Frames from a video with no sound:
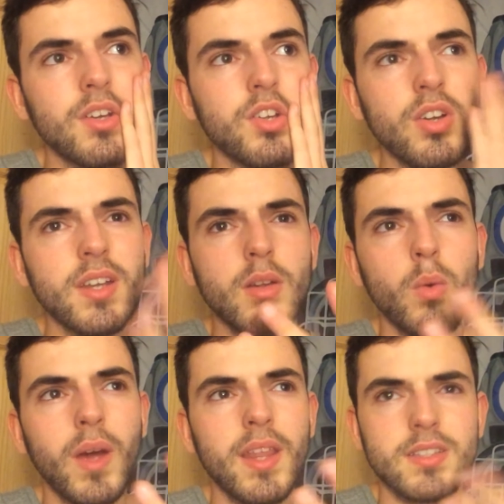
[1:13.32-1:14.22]
done in a
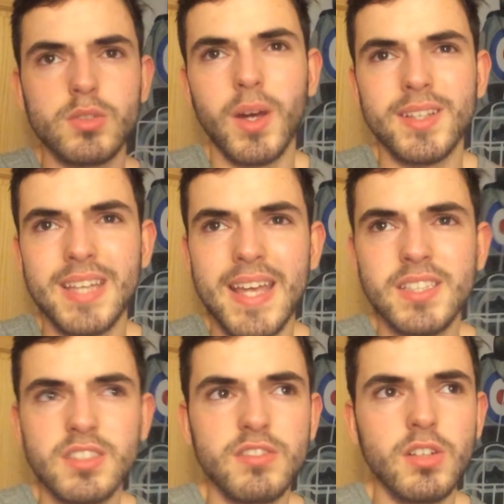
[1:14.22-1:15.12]
way that's quite
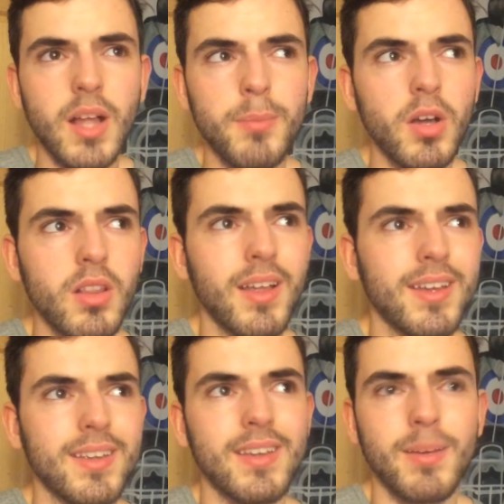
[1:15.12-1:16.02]
tasteful. I'm not
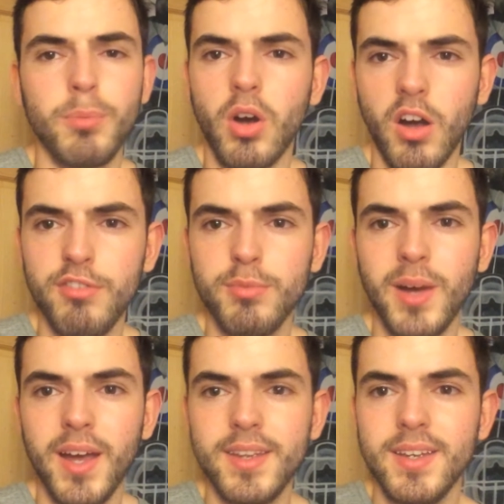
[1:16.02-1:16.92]
like put off
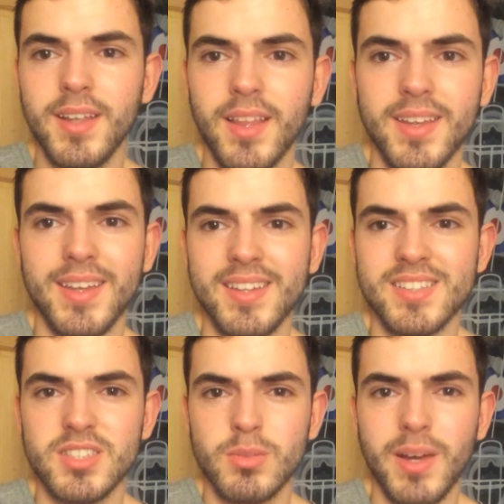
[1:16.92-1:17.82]
by it, like
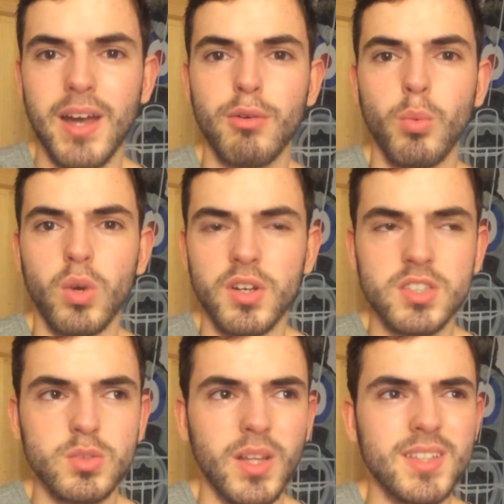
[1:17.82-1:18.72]
it somehow
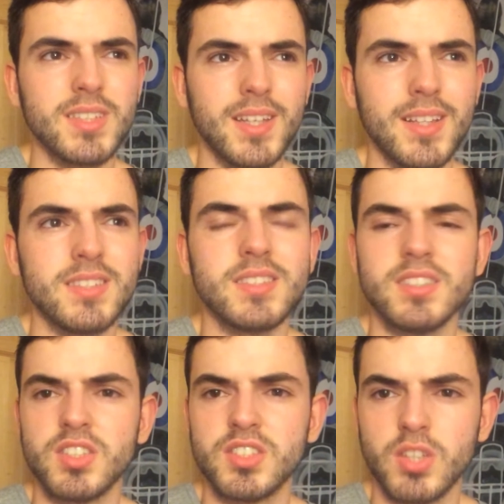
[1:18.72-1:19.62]
works well. It's like
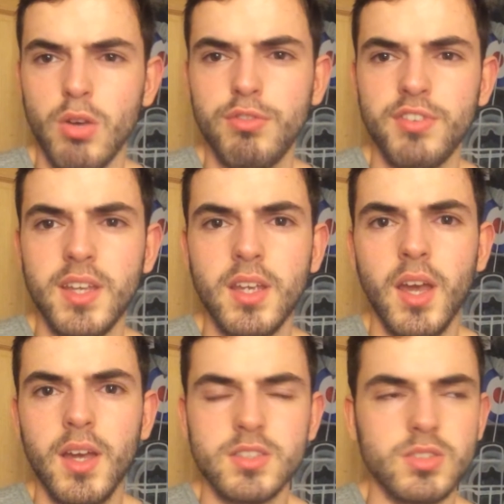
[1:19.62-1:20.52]
listening to Sophie.
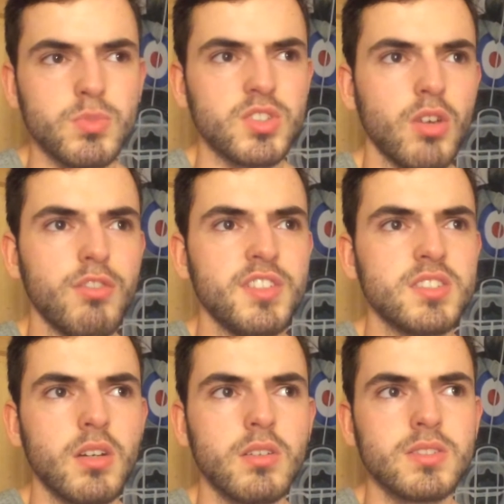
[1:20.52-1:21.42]
Some Sophie
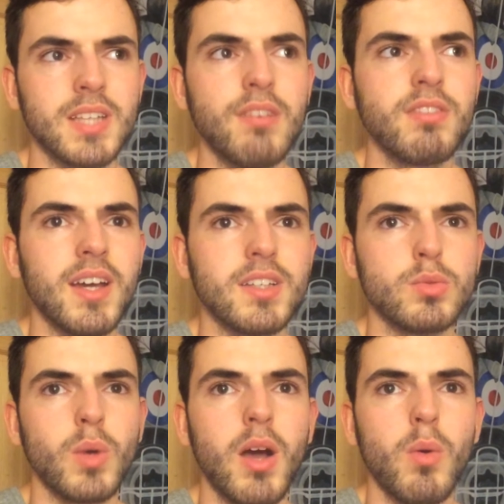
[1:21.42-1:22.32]
songs have that
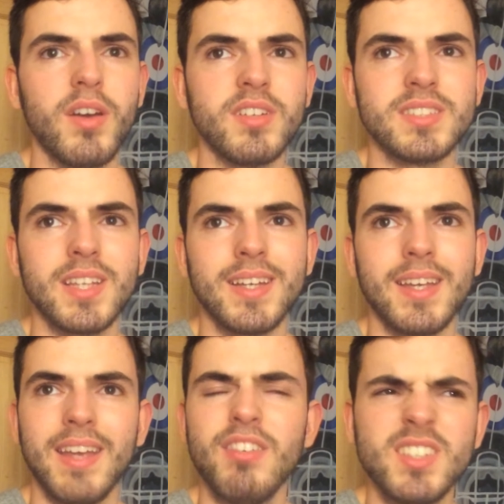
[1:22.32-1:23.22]
as well, where it's
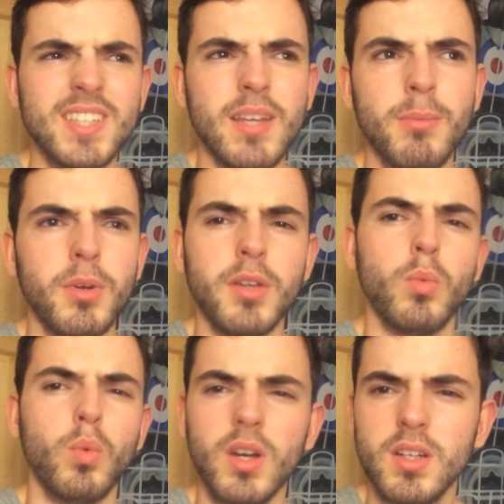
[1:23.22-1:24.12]
like irritating but
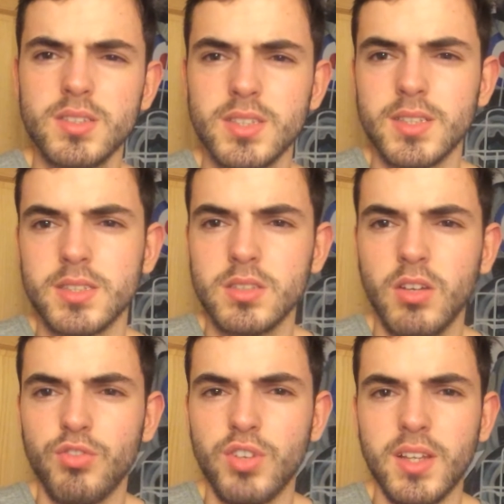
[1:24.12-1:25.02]
it works, and it's
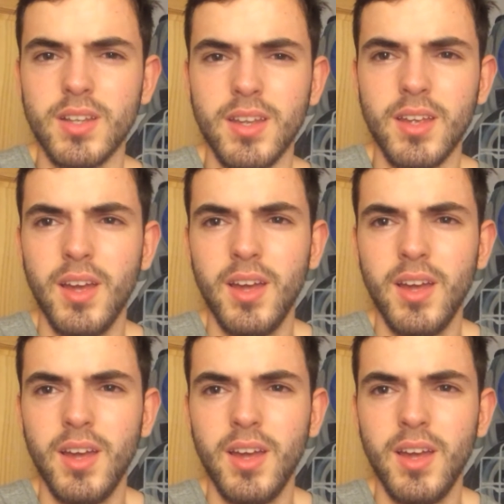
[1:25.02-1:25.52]
not really